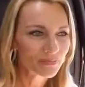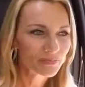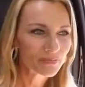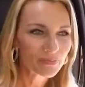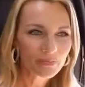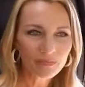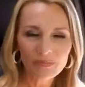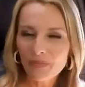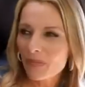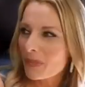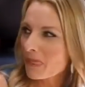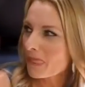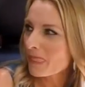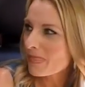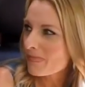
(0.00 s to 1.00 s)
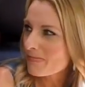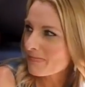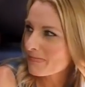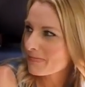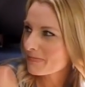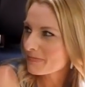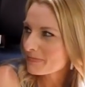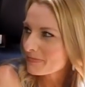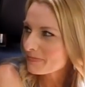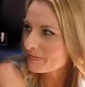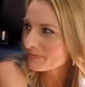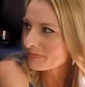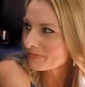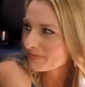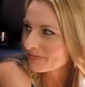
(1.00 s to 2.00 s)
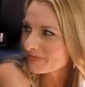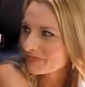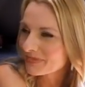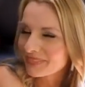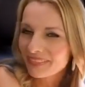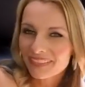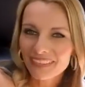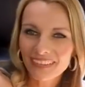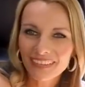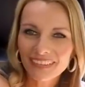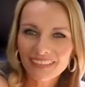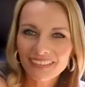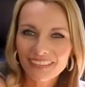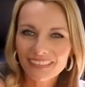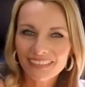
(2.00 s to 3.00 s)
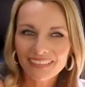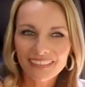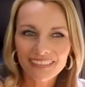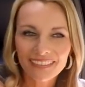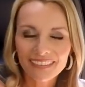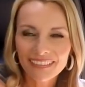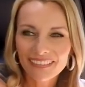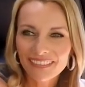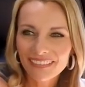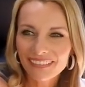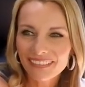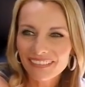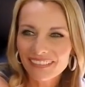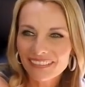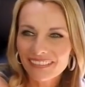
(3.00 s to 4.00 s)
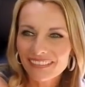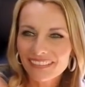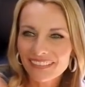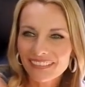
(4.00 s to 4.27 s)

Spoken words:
[no speech]